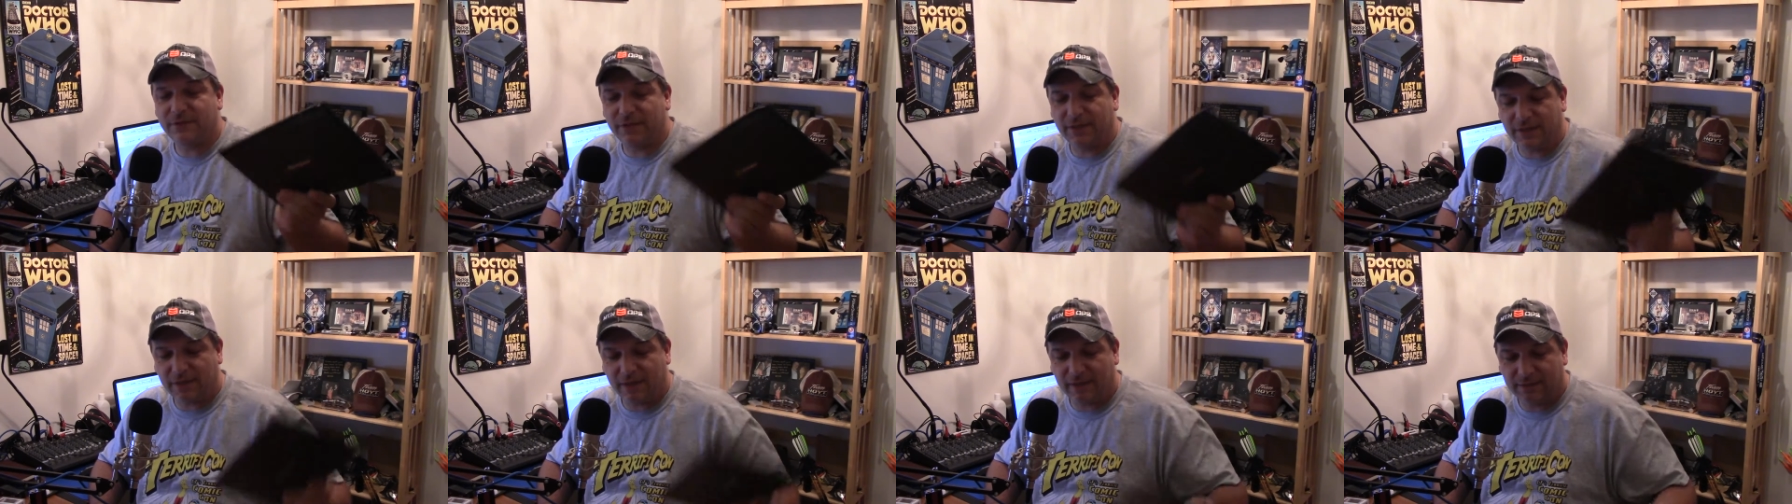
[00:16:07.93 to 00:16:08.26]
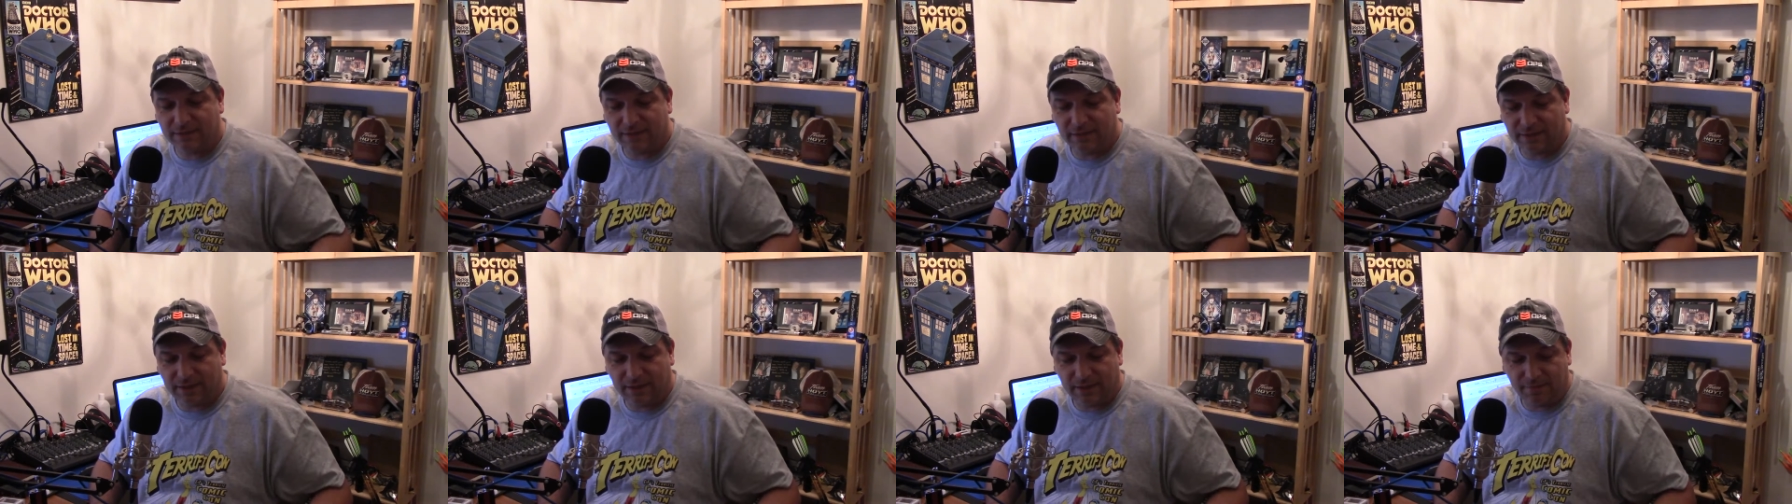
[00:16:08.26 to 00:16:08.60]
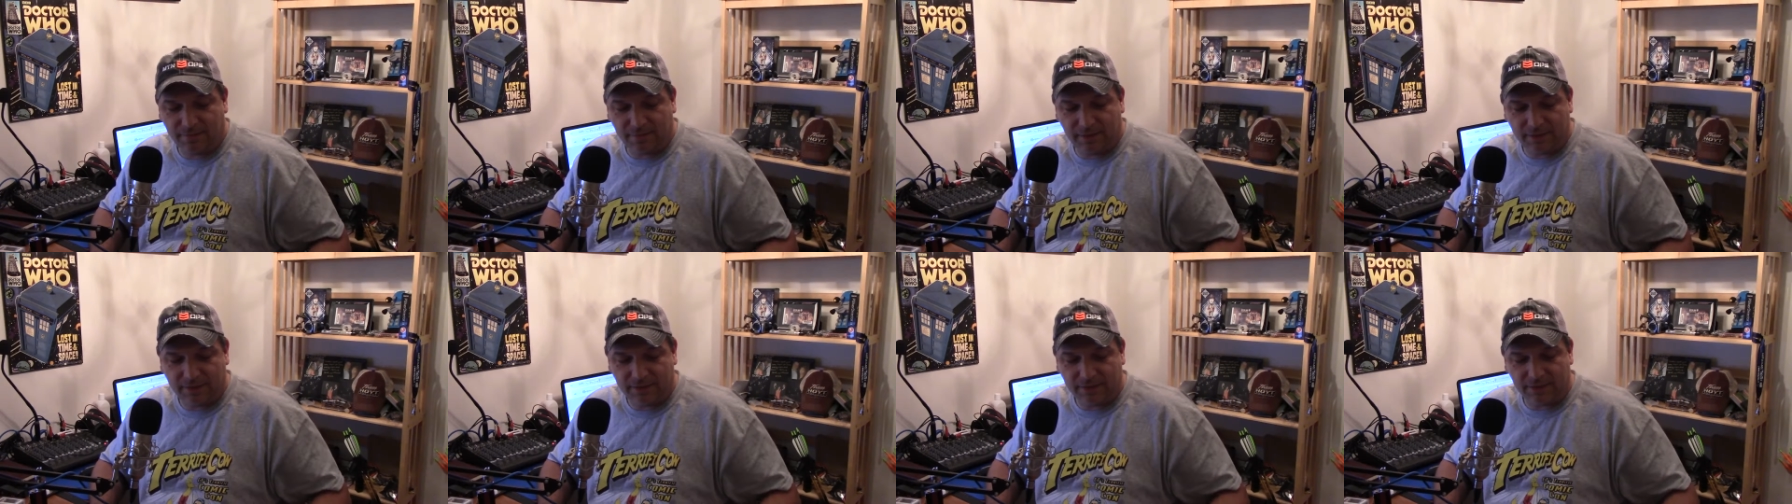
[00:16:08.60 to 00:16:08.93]
like I said, that I
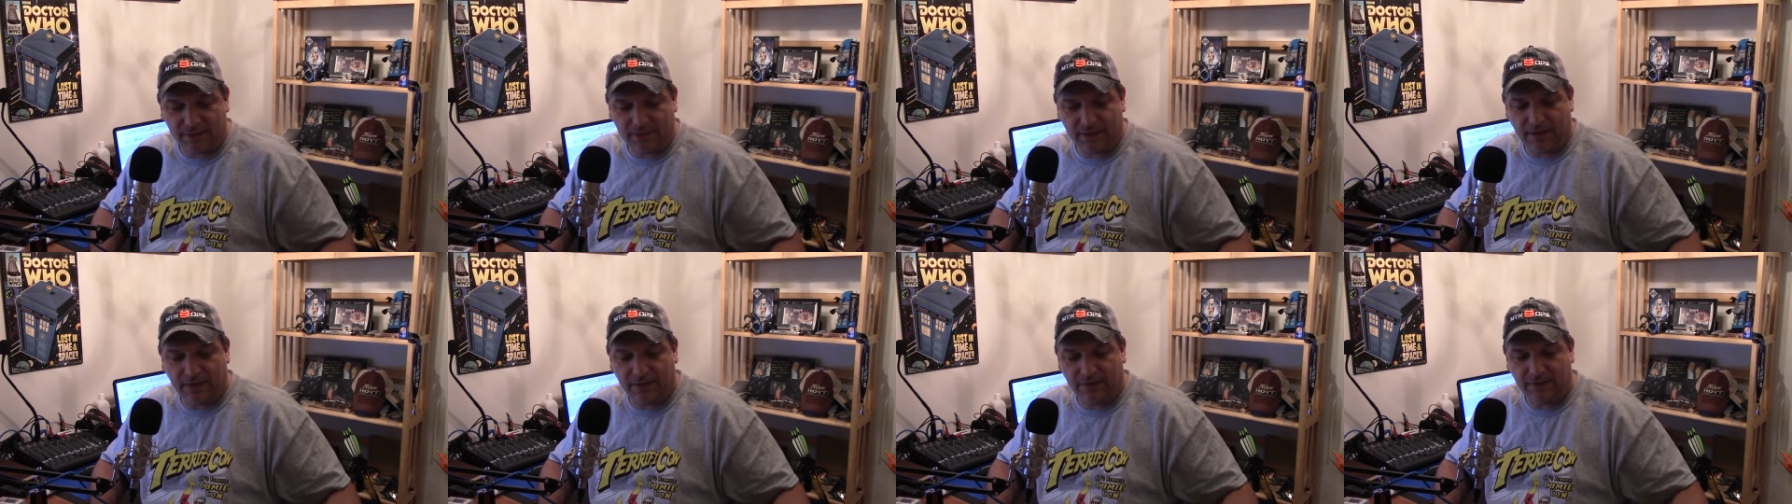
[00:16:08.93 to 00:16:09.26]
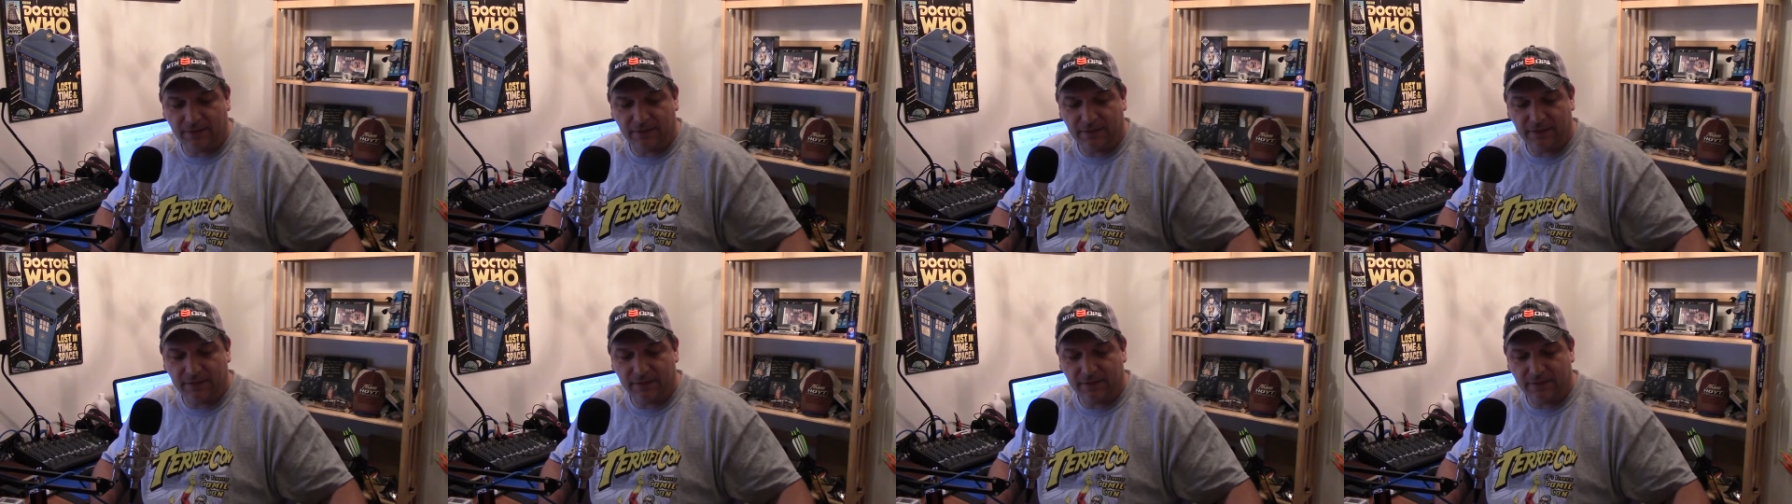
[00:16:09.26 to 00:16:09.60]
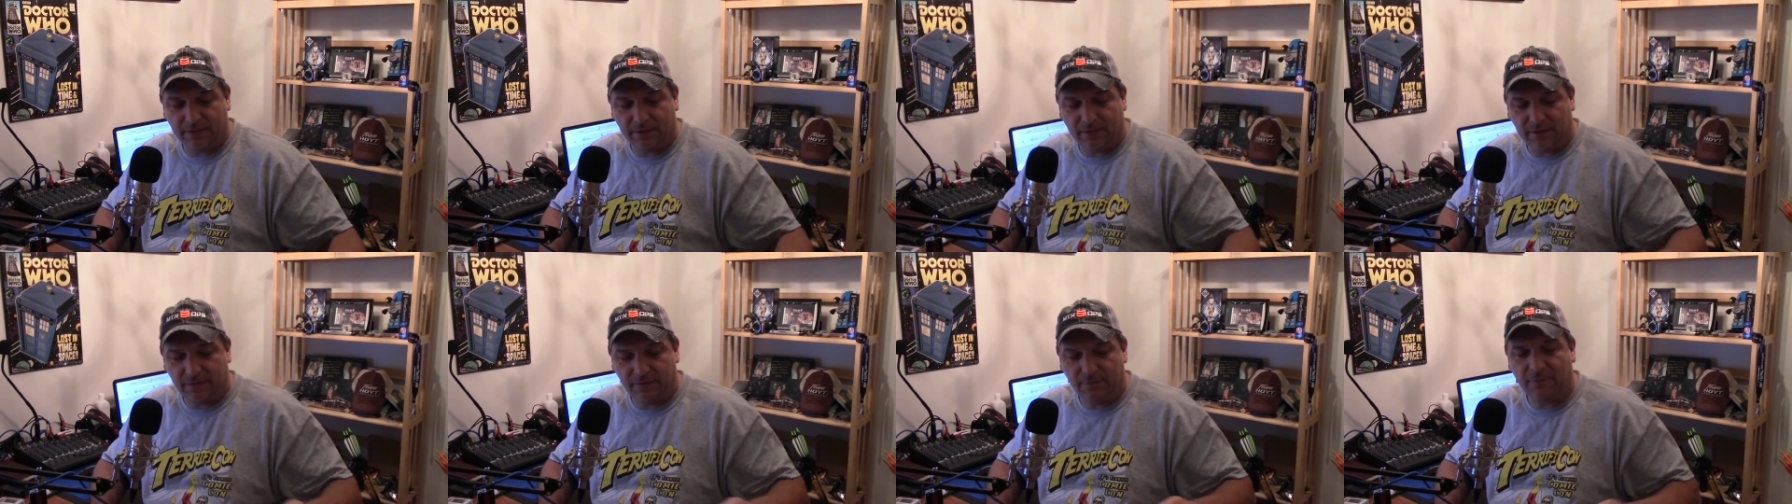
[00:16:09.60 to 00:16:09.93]
mentioned that are
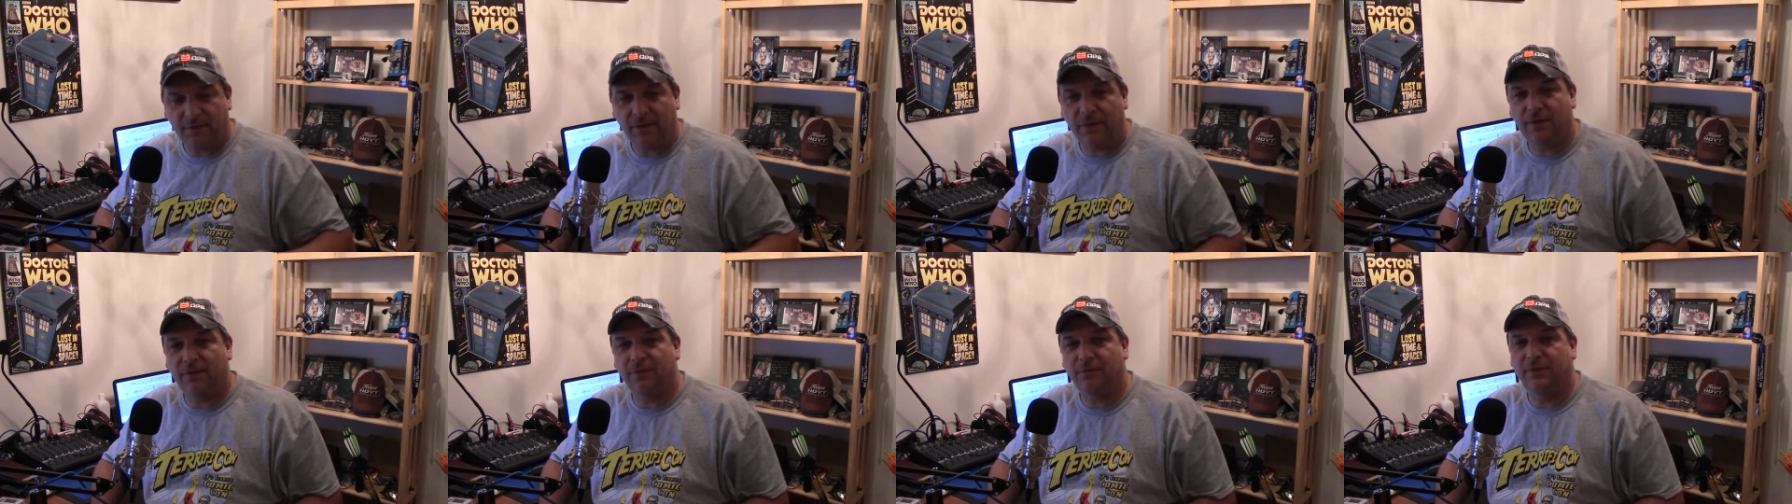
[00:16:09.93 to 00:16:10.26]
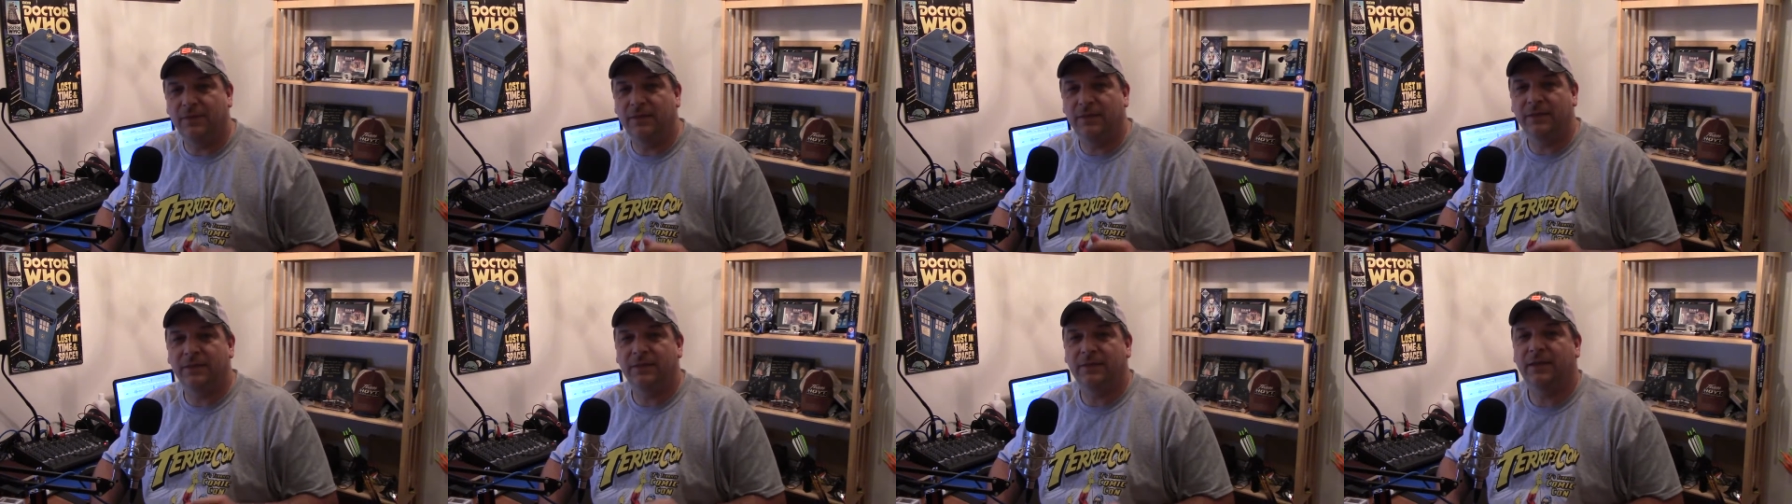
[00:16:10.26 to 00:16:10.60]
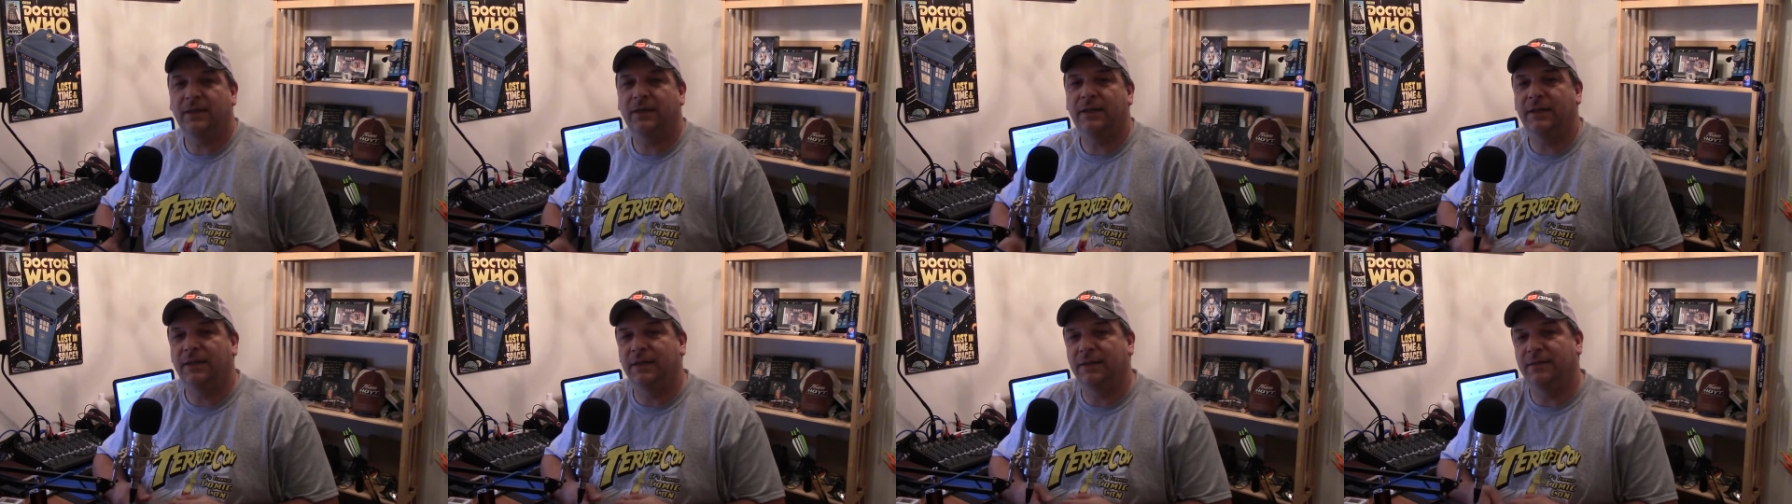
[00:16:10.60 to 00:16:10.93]
involved
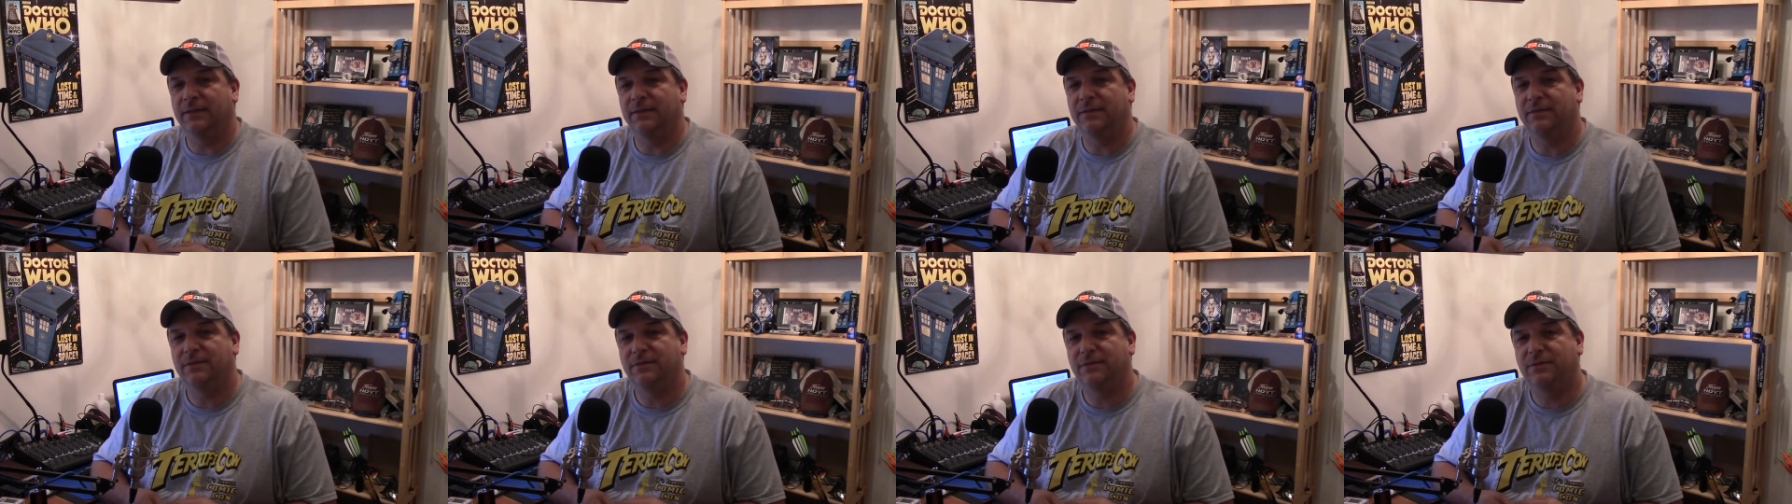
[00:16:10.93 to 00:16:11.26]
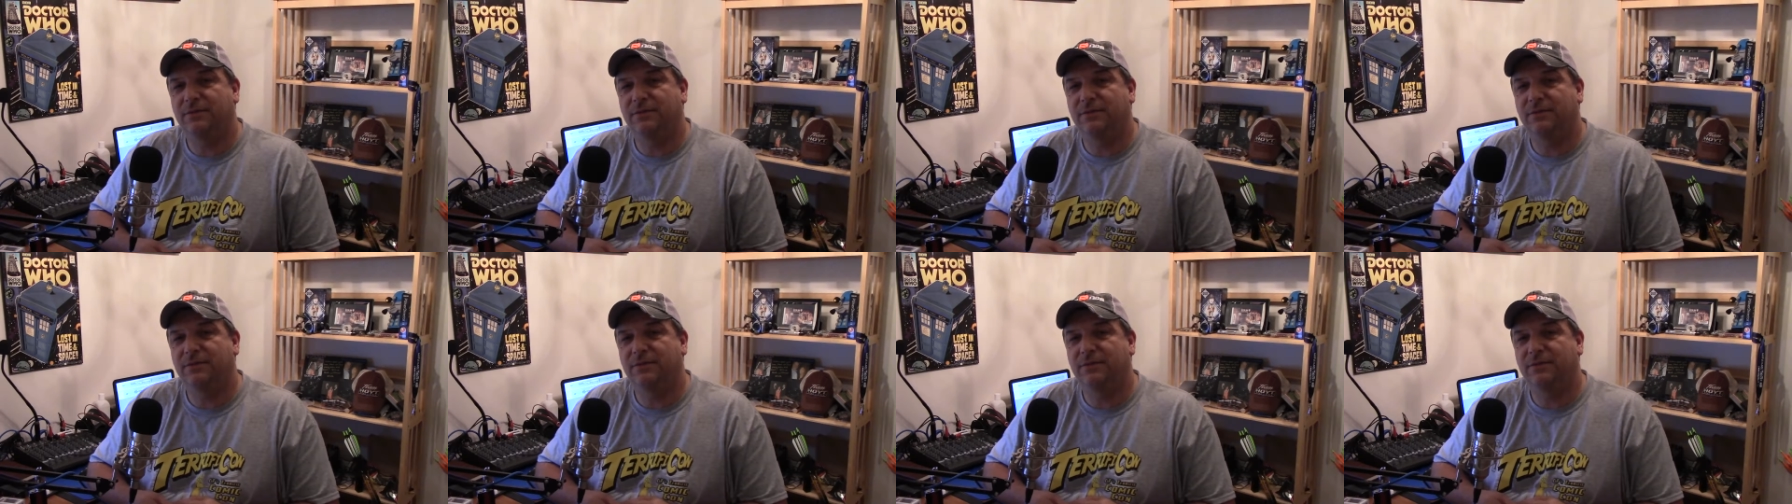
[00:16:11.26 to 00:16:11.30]
in